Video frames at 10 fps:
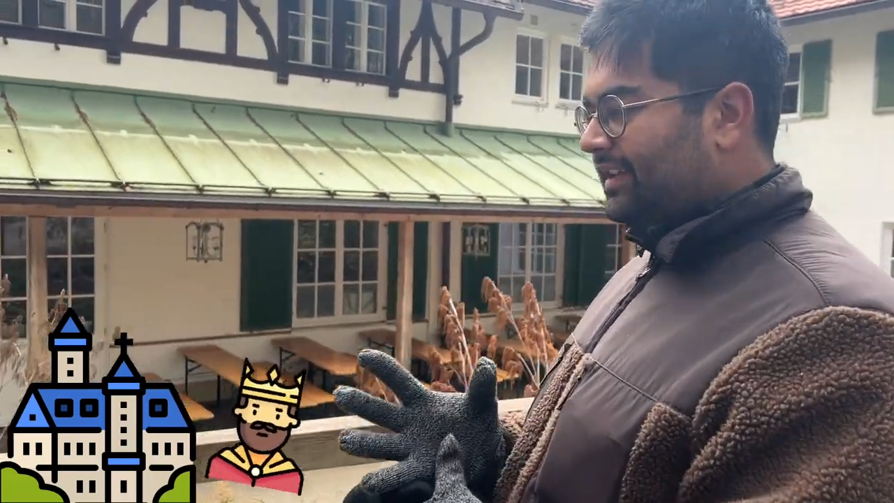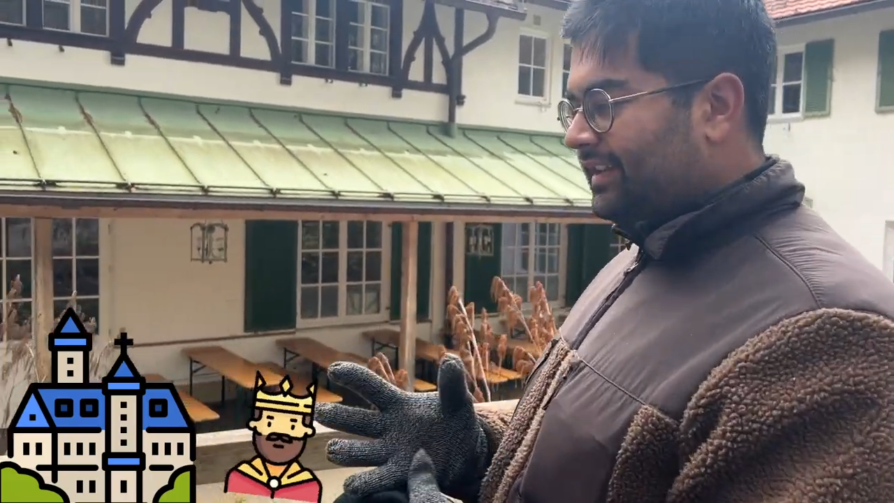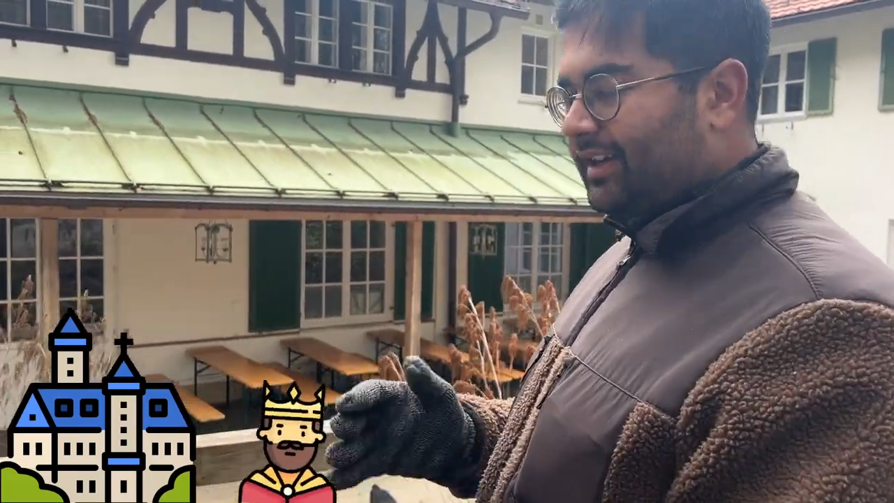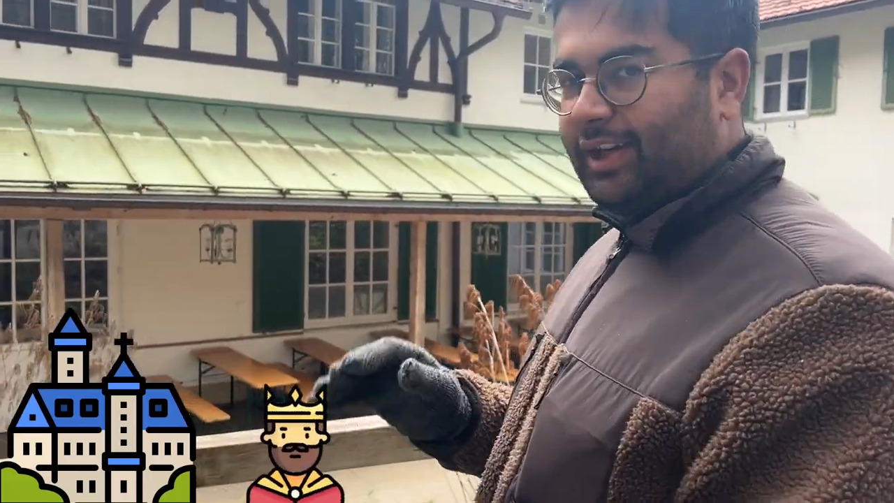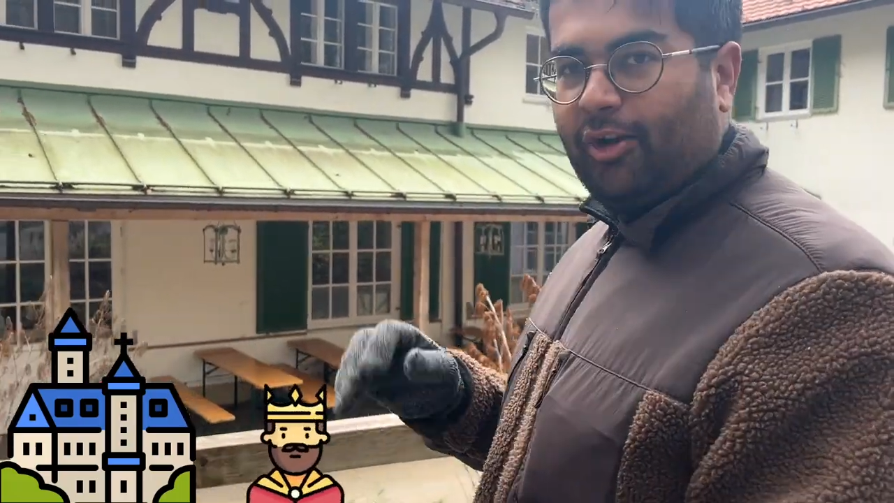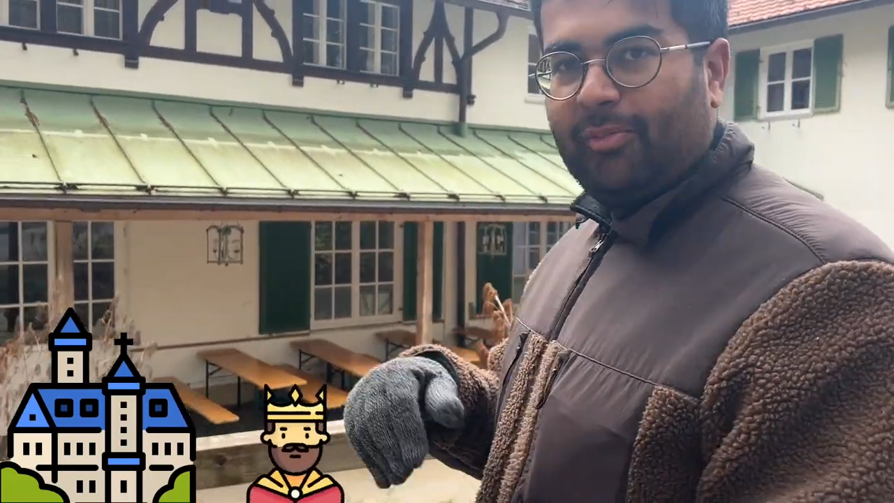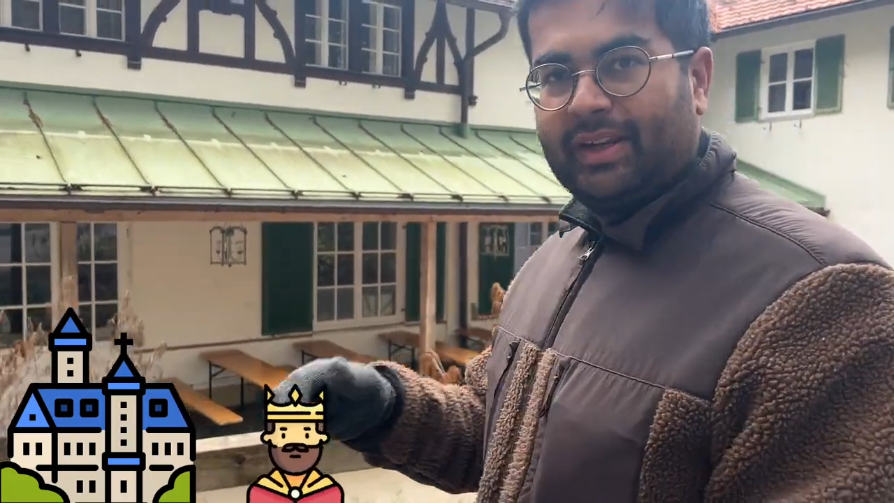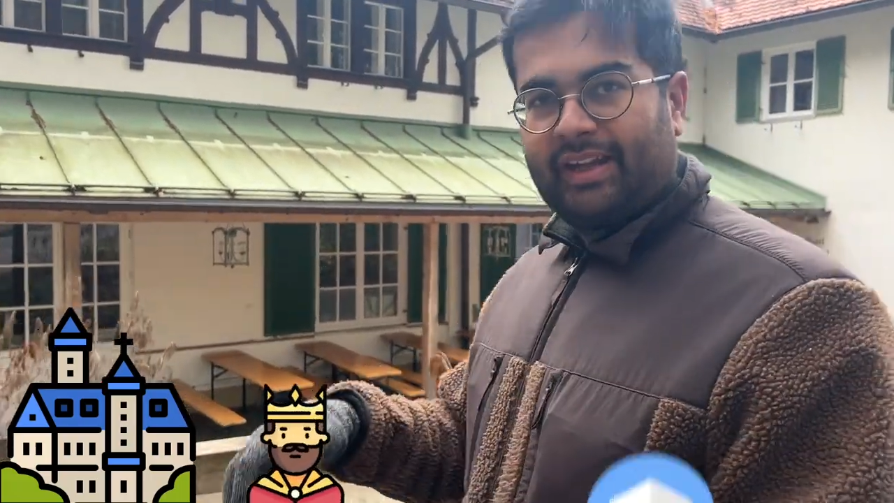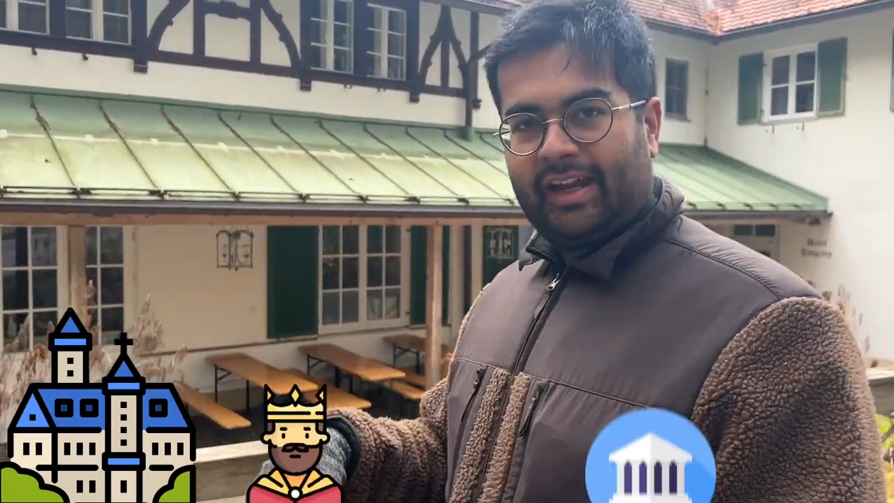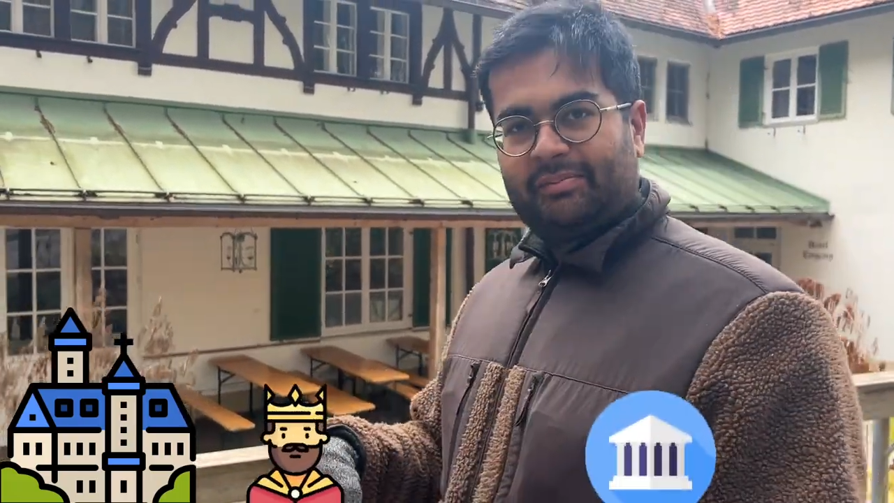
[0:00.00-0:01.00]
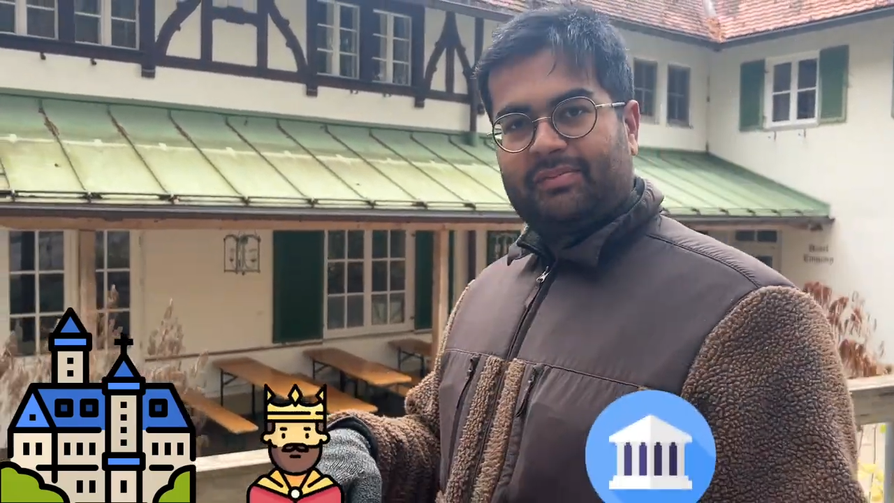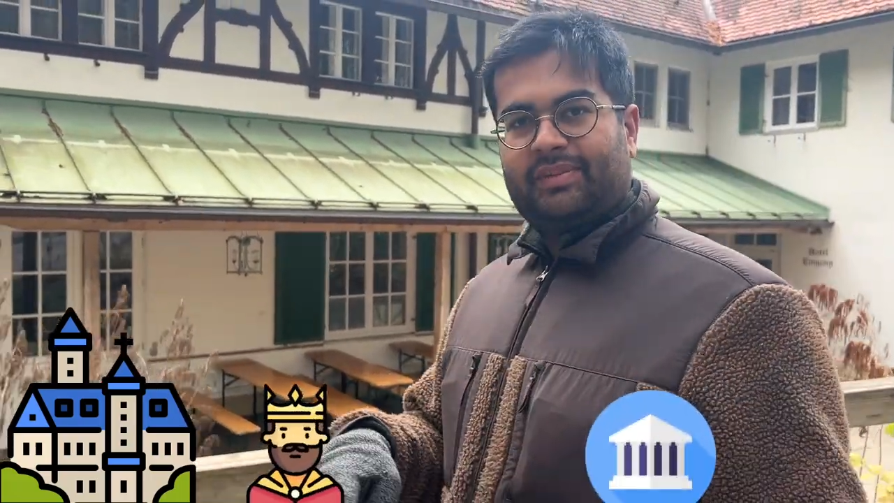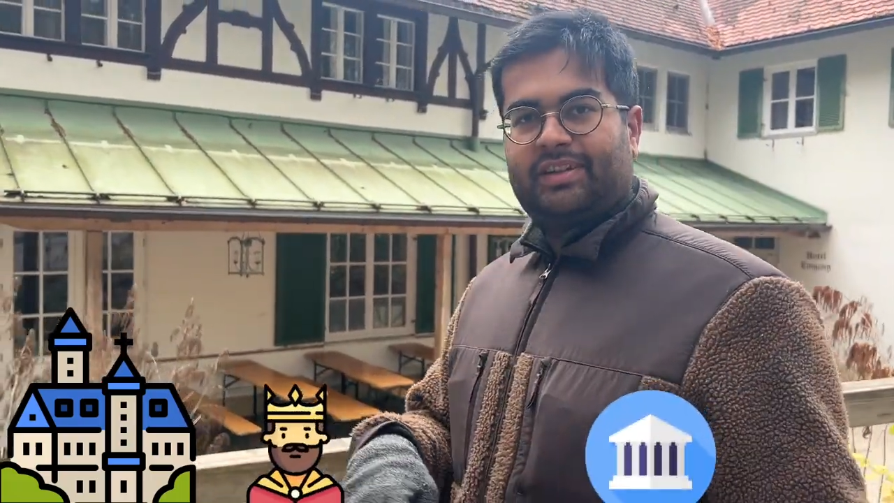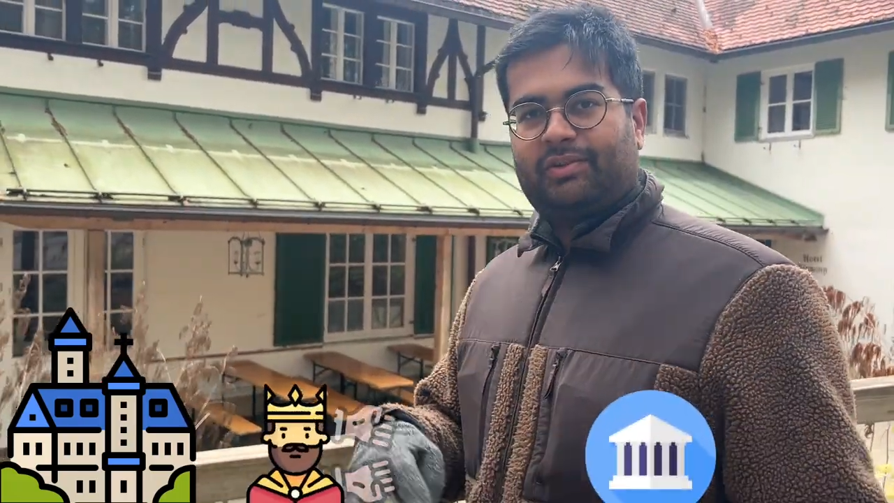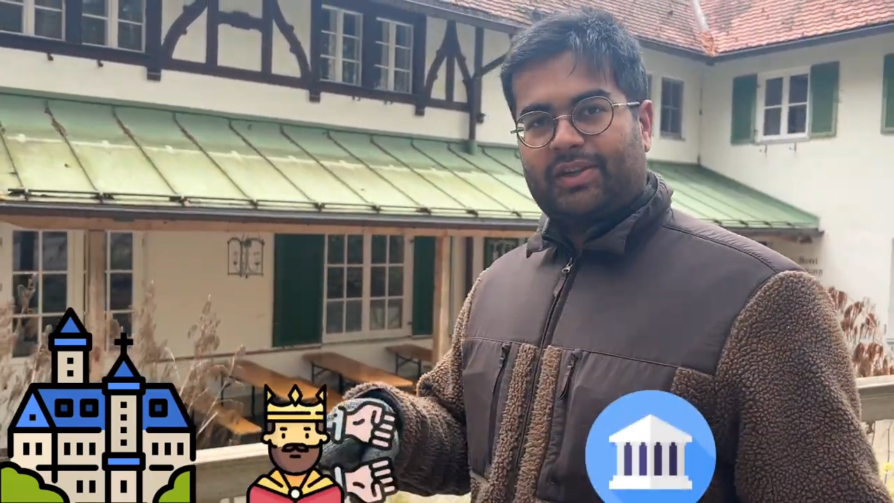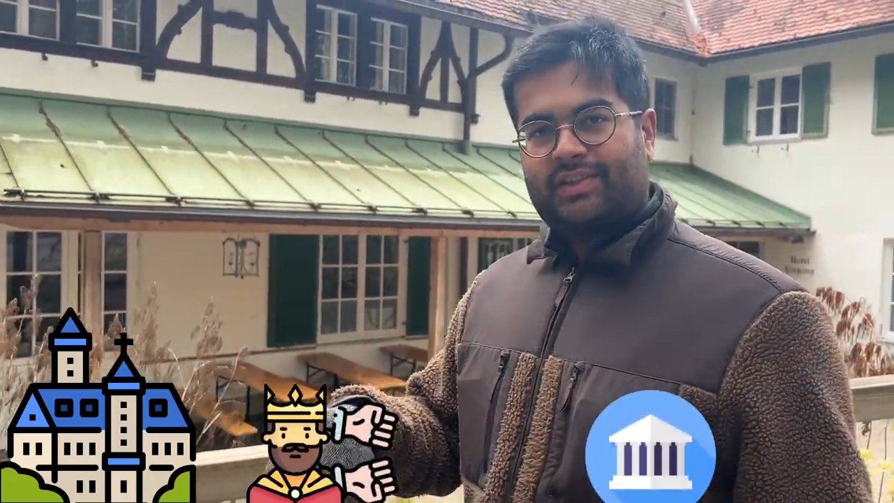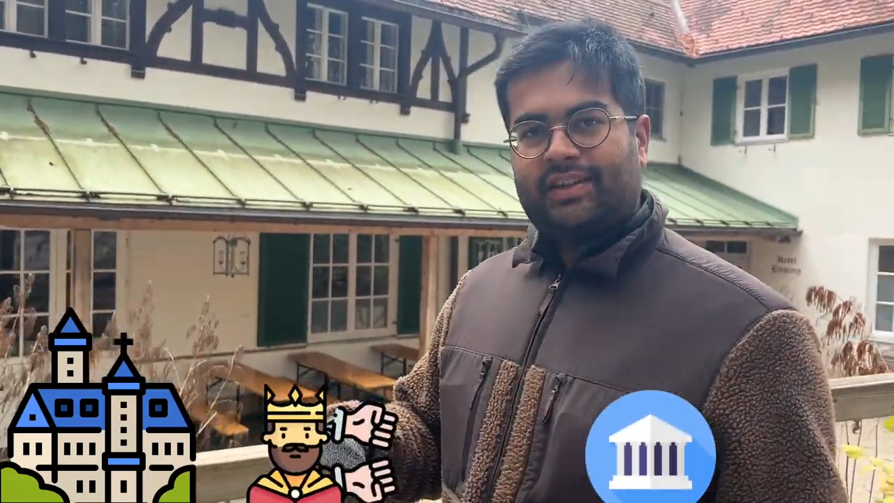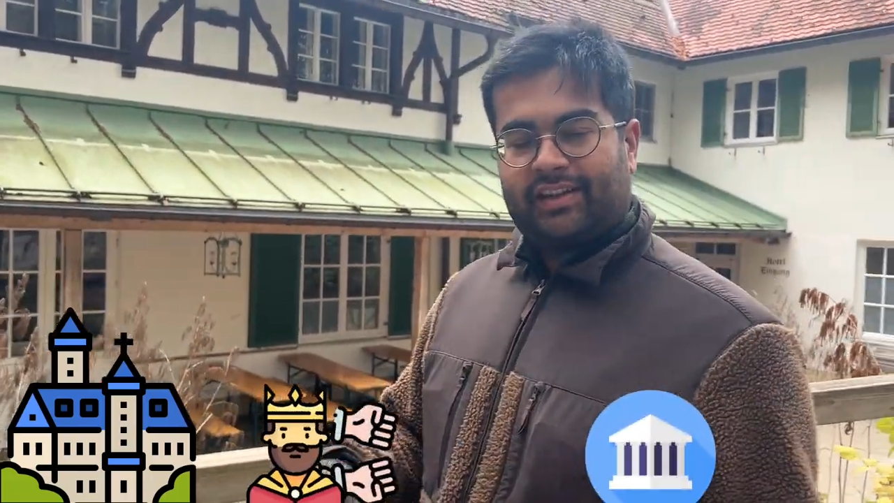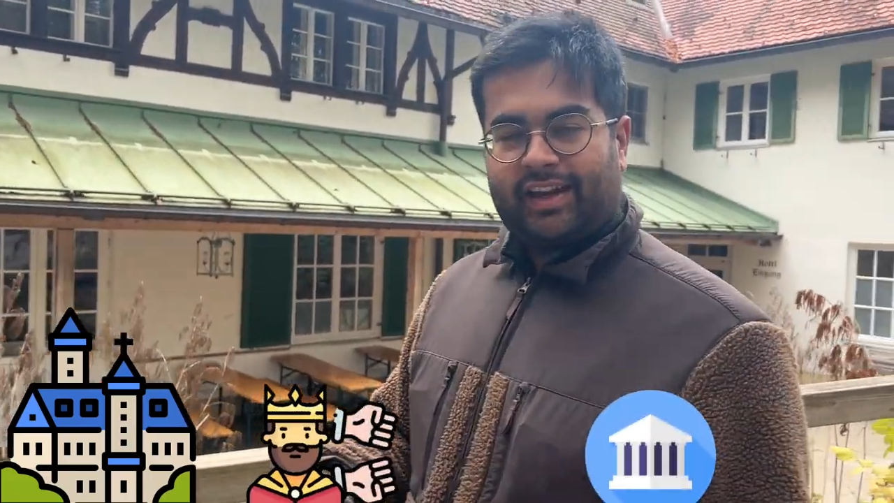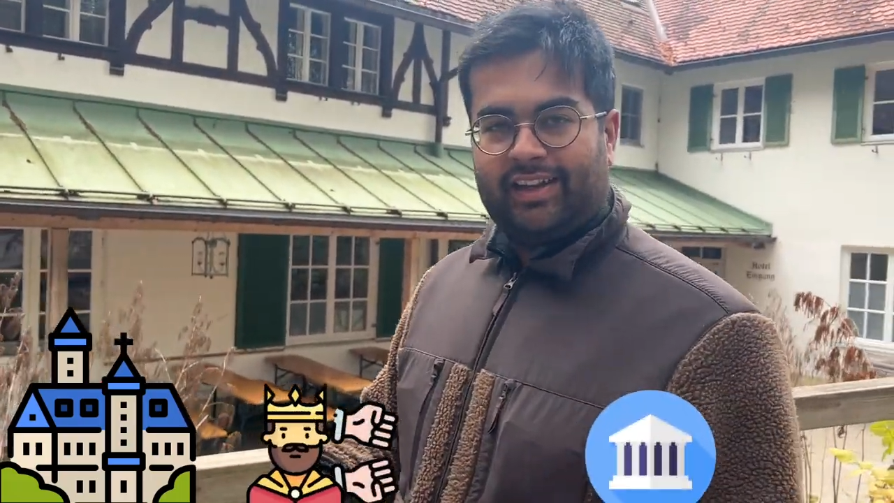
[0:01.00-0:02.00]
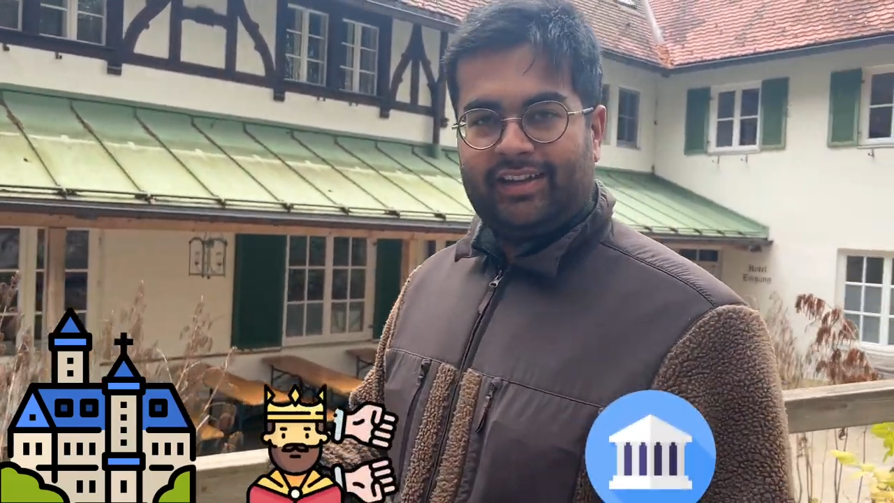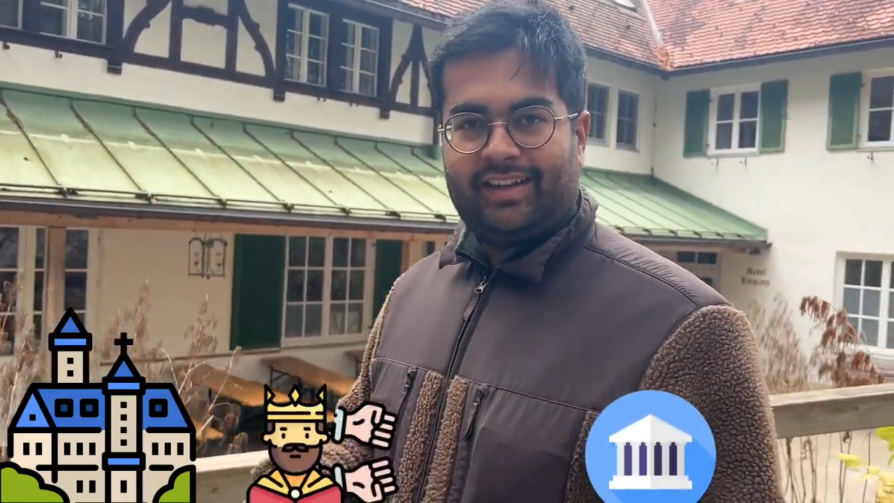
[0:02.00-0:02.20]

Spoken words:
the government came, arrested the king,